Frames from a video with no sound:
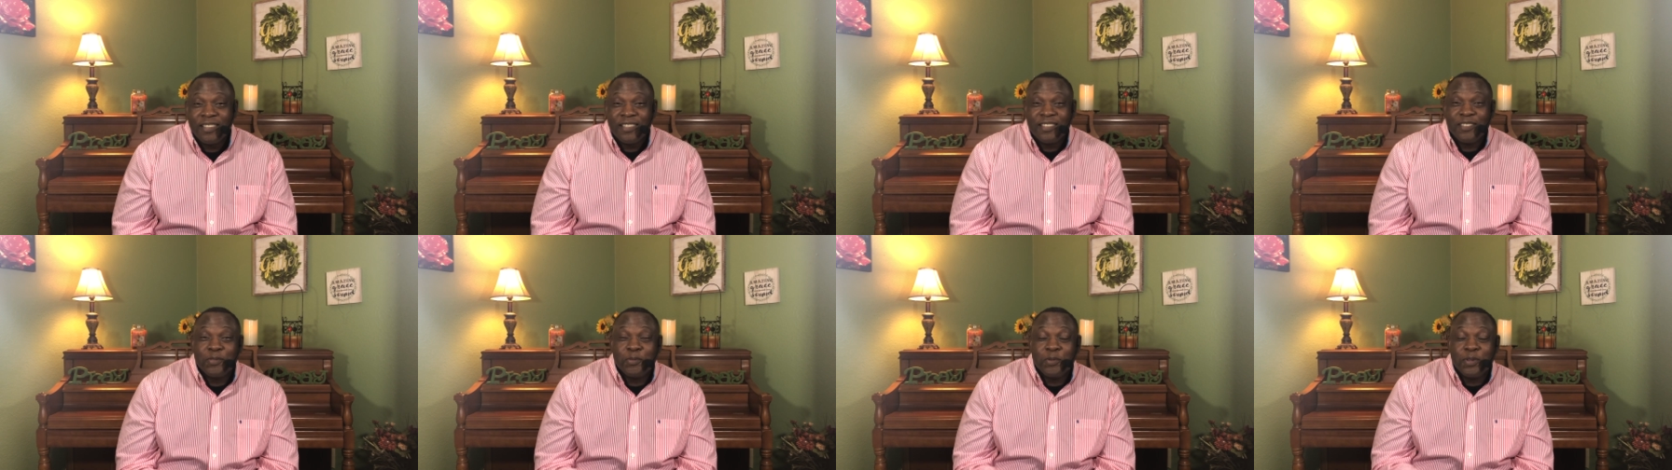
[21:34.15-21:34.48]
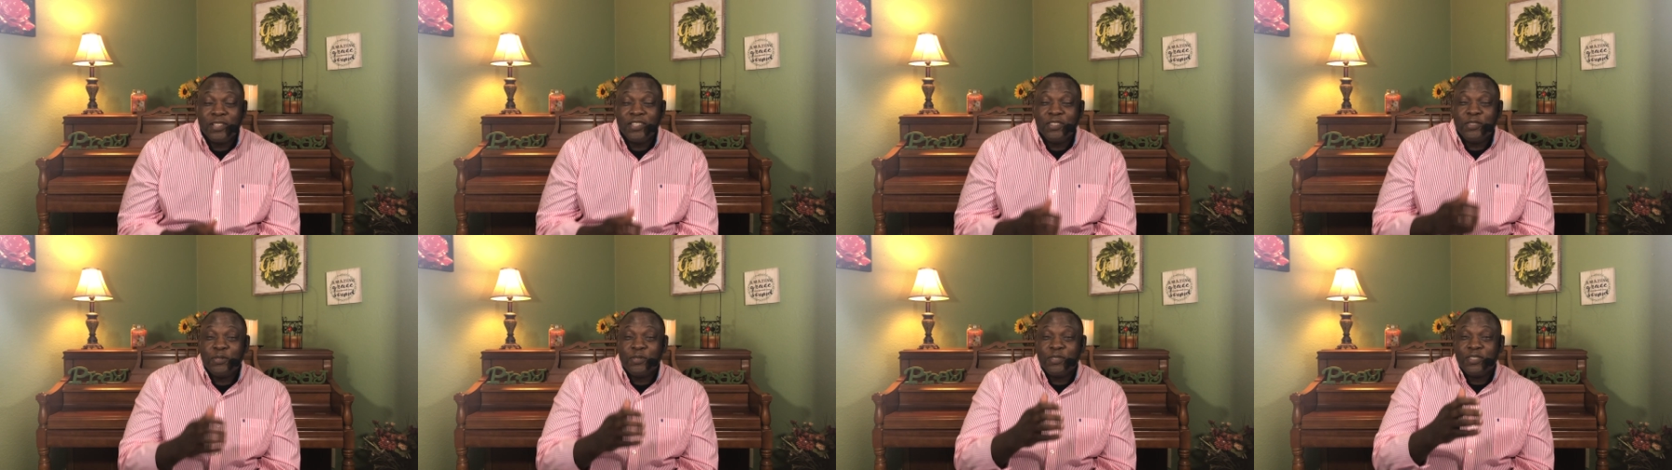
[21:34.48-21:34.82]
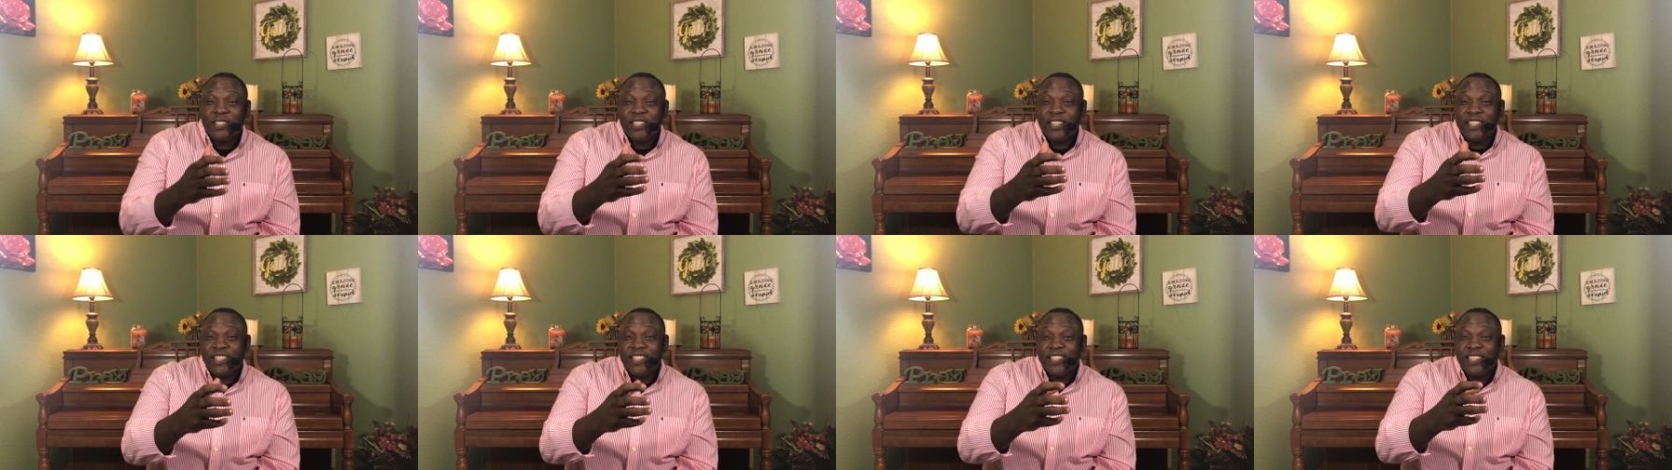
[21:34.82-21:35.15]
when you
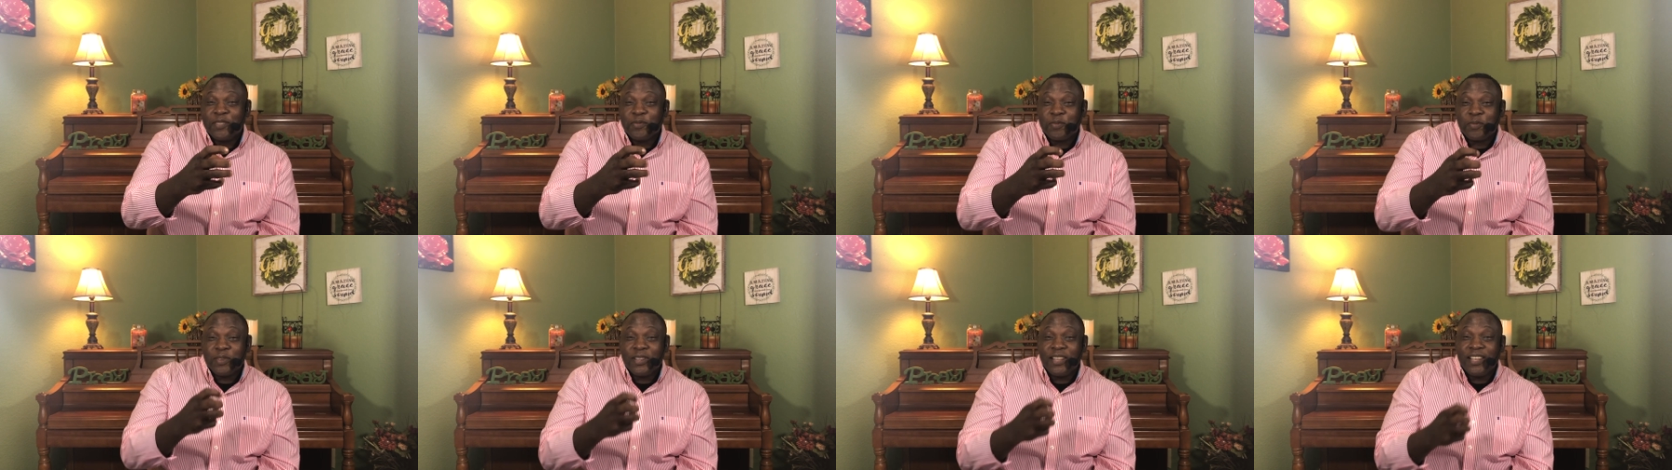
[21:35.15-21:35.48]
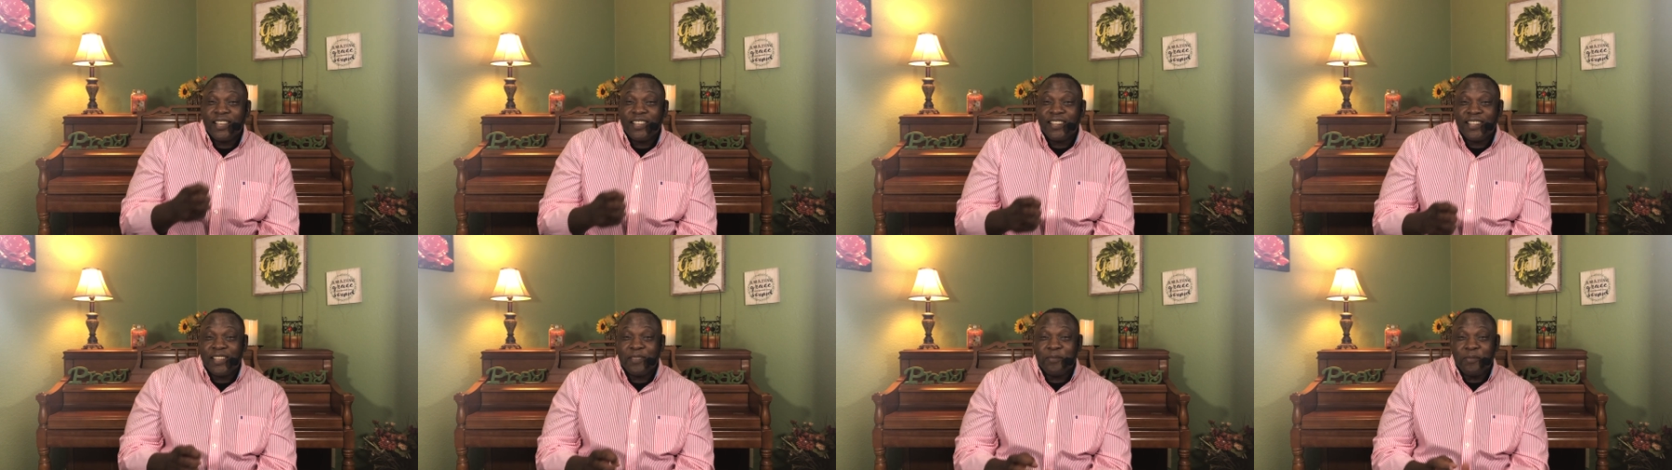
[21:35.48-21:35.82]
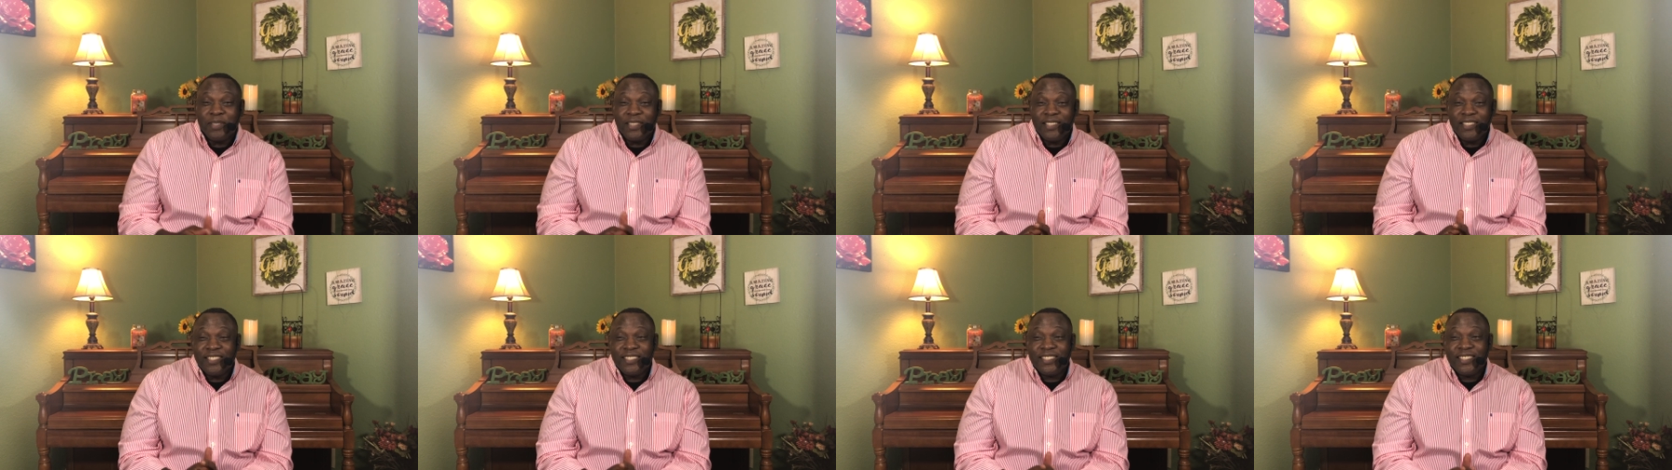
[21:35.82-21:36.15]
see it in red, that
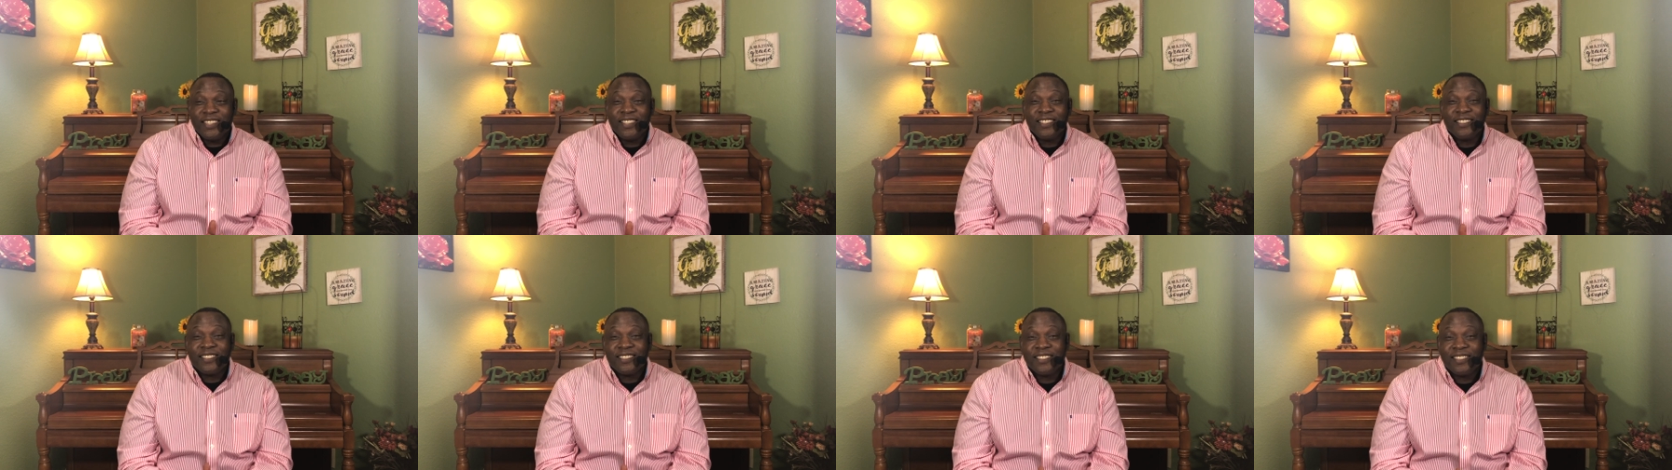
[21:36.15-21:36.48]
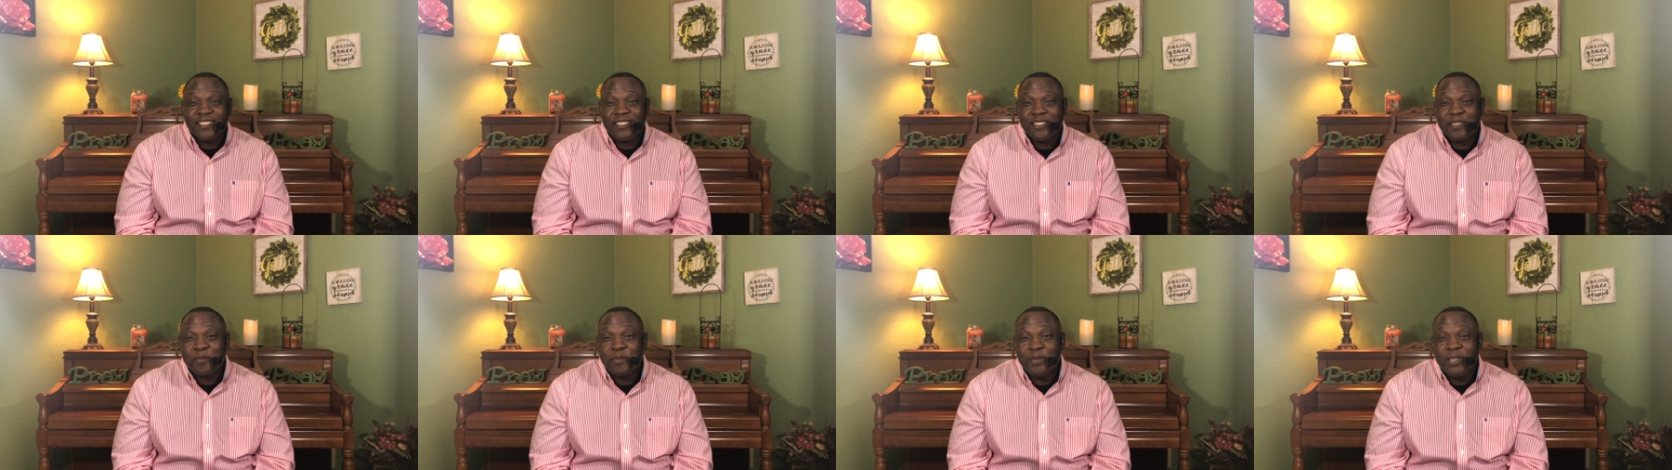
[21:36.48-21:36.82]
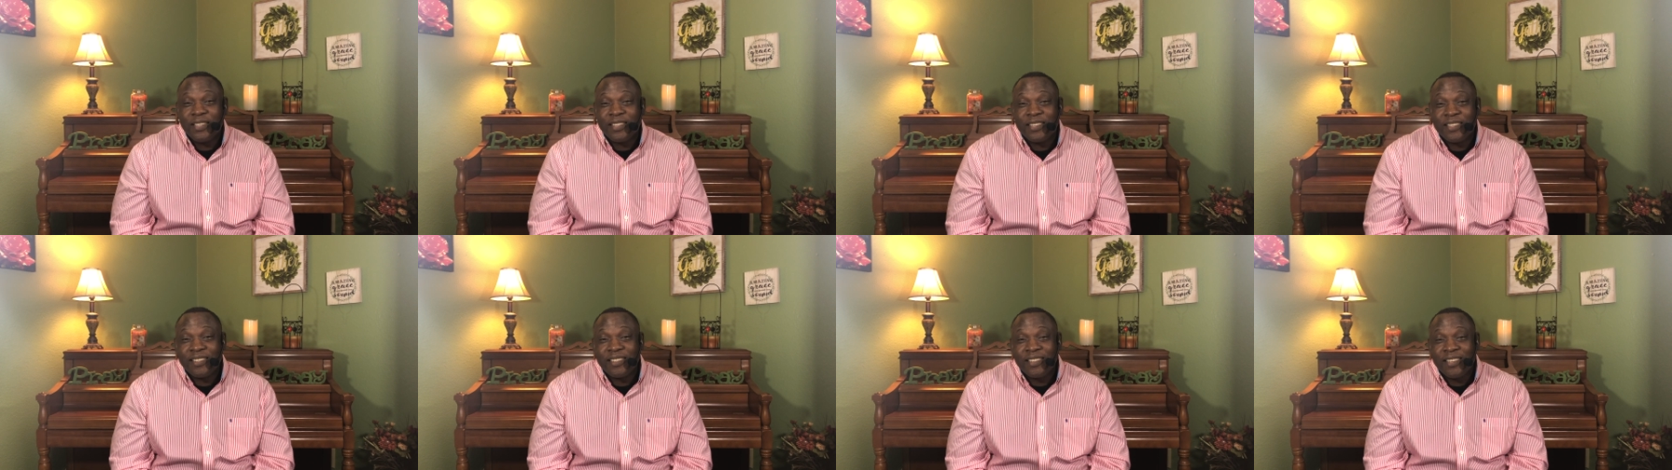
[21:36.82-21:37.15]
means Jesus is
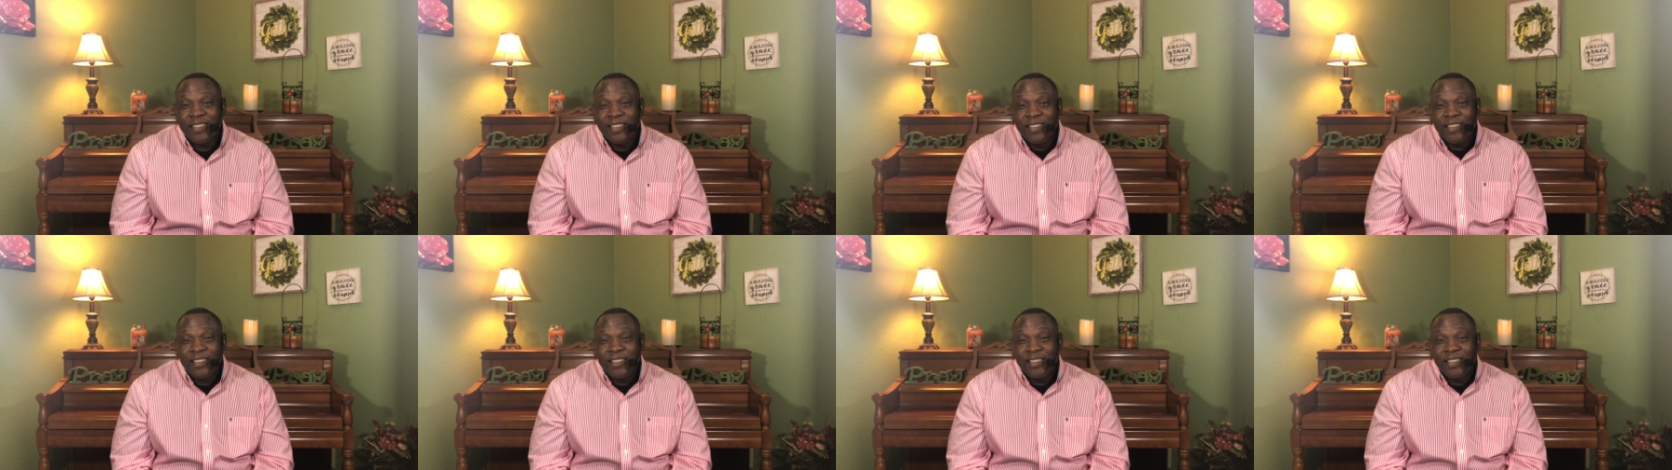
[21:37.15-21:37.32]
speaking.